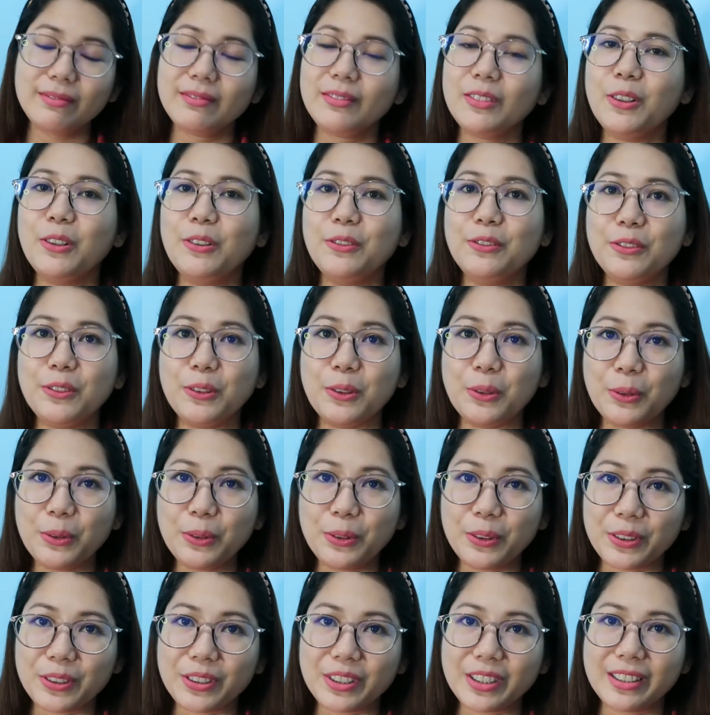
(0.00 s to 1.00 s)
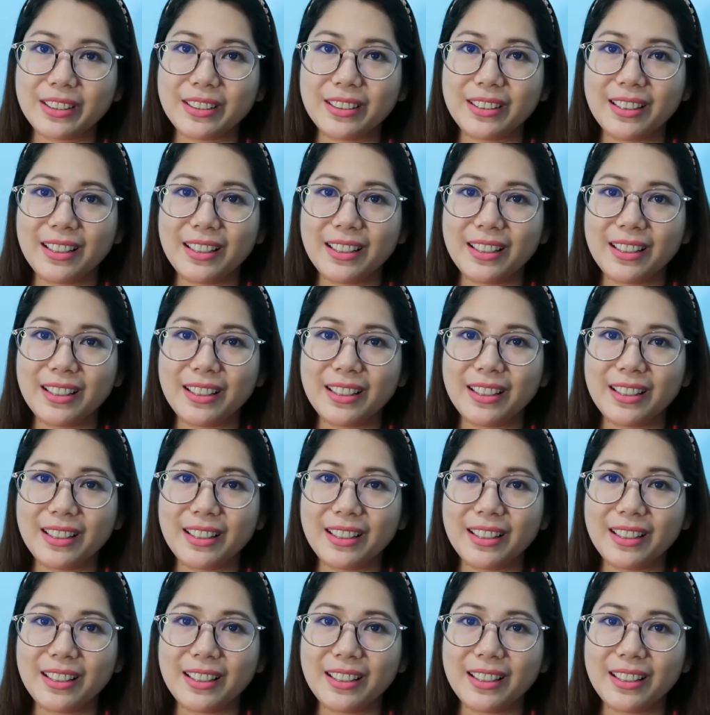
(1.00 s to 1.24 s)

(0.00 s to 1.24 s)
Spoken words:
of course,